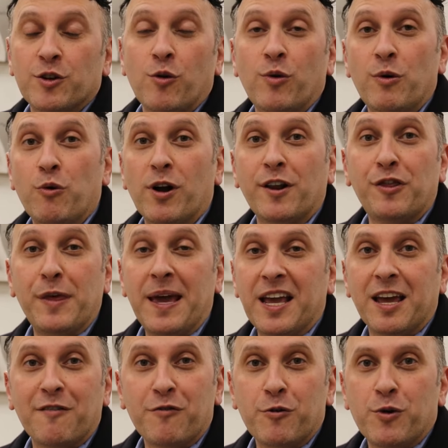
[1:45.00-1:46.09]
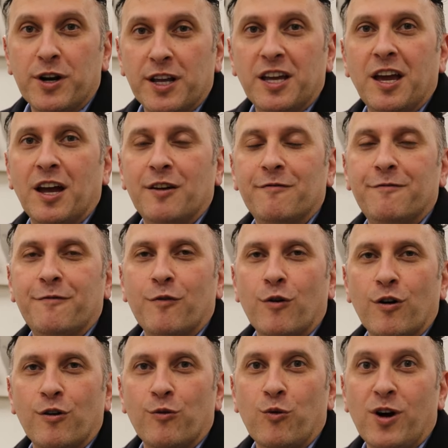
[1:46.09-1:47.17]
So we want to thank everyone again
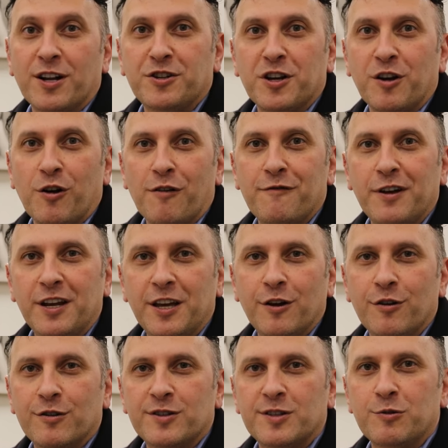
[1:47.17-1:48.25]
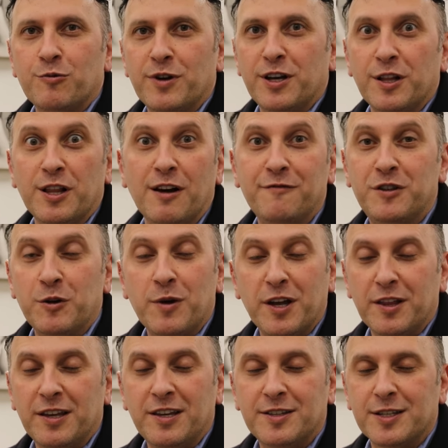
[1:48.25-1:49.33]
for watching our videos. We love
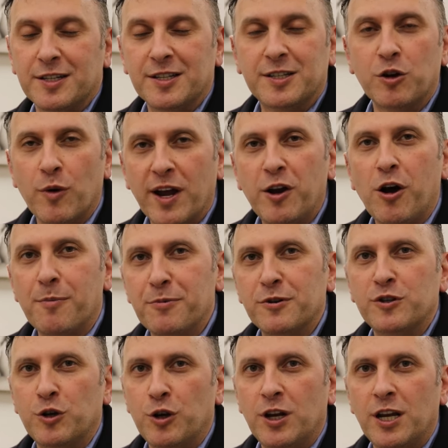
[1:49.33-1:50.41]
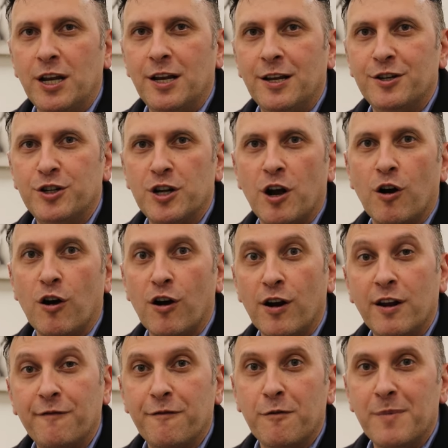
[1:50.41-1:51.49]
doing these and it's a great opportunity to share our
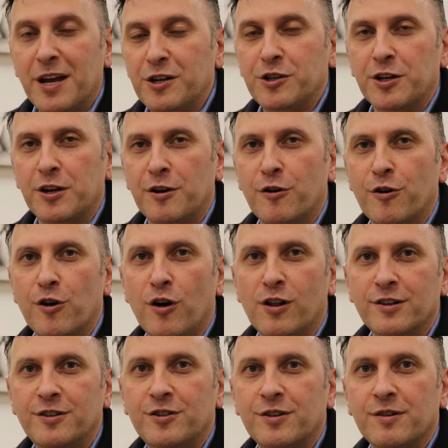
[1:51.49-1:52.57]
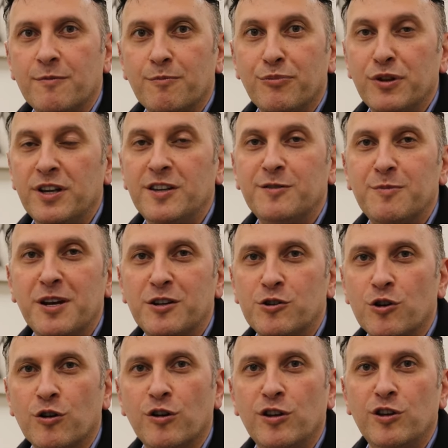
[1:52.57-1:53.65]
information and our knowledge. Please make
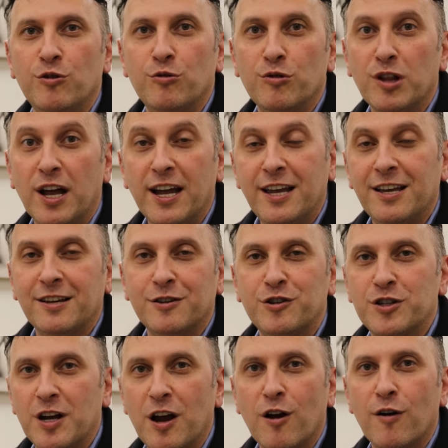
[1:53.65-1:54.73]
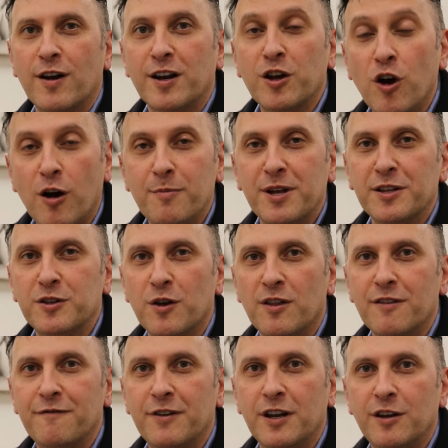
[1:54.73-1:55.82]
sure you like, share, and comment
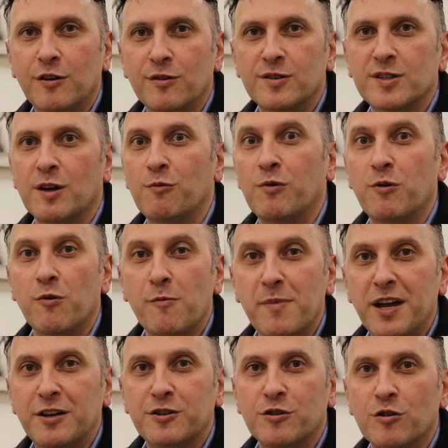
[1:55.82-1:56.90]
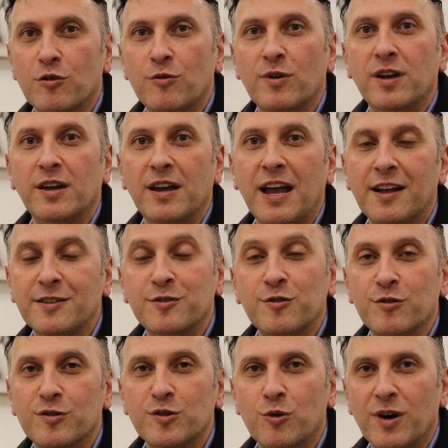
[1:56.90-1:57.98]
on the videos and we will make sure we answer
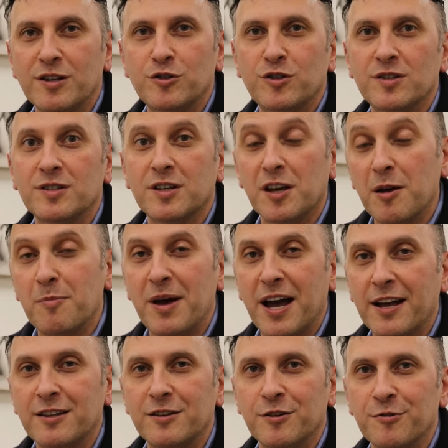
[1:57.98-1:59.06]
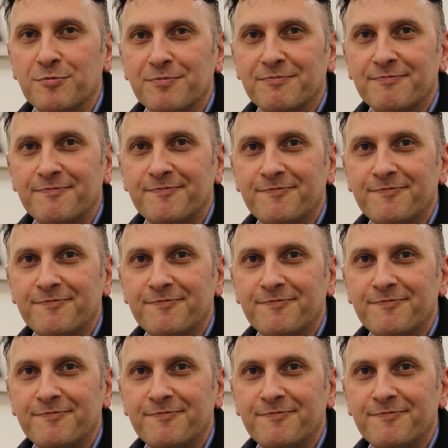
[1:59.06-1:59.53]
those questions and get back to you.